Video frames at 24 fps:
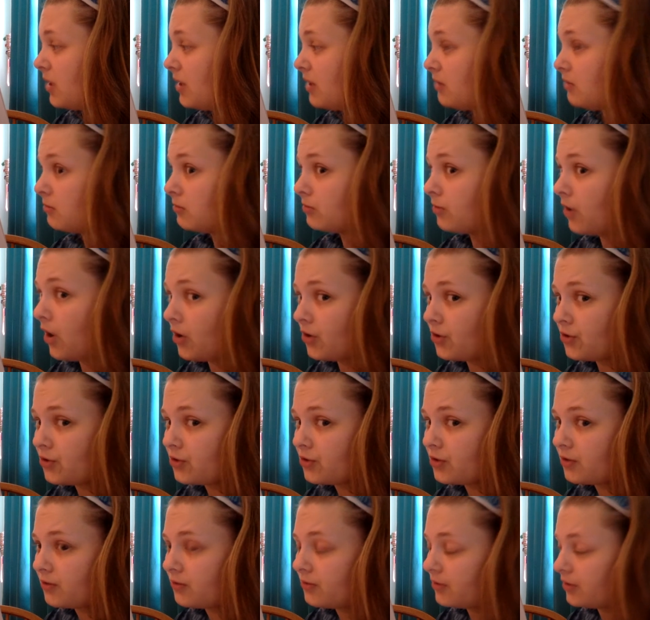and
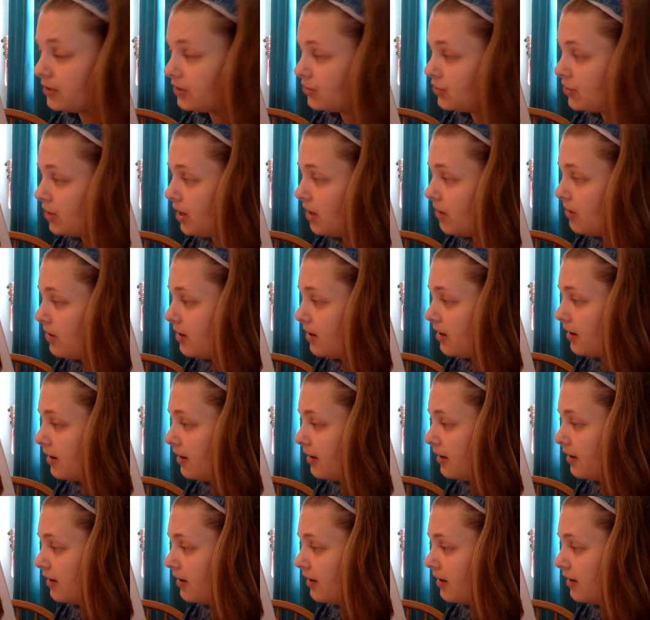rushed for the shower.